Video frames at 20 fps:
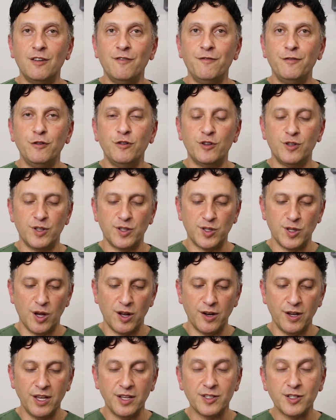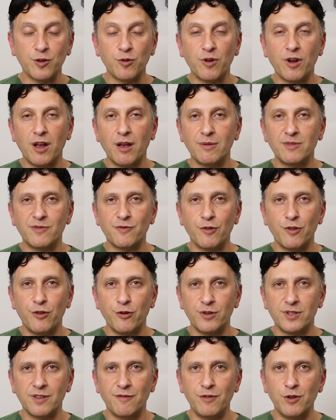infusion sonohysterograms for
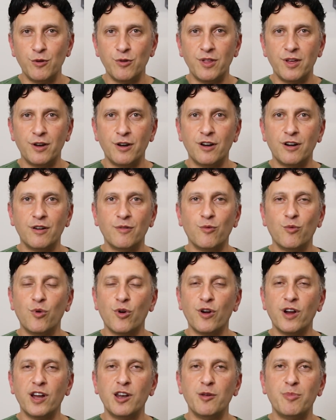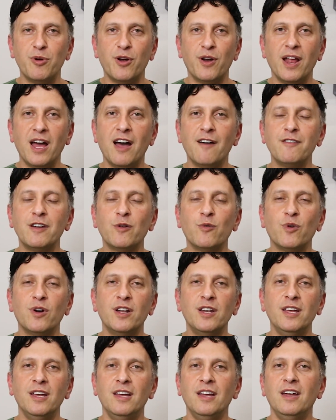those of you that are worried about having
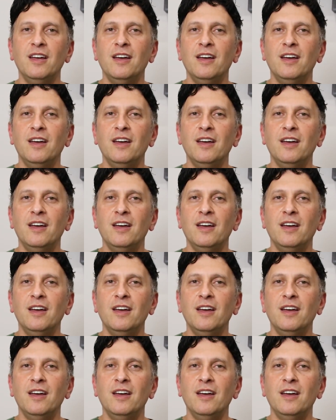one,